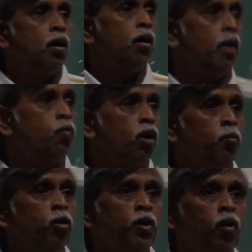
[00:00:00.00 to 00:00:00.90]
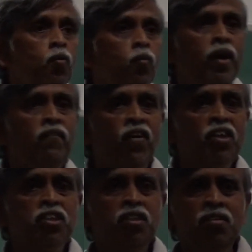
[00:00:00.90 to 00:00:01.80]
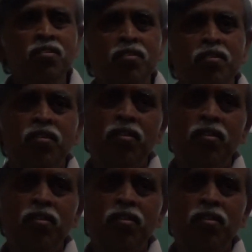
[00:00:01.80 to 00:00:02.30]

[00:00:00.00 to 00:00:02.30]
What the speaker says: And what about your wave function?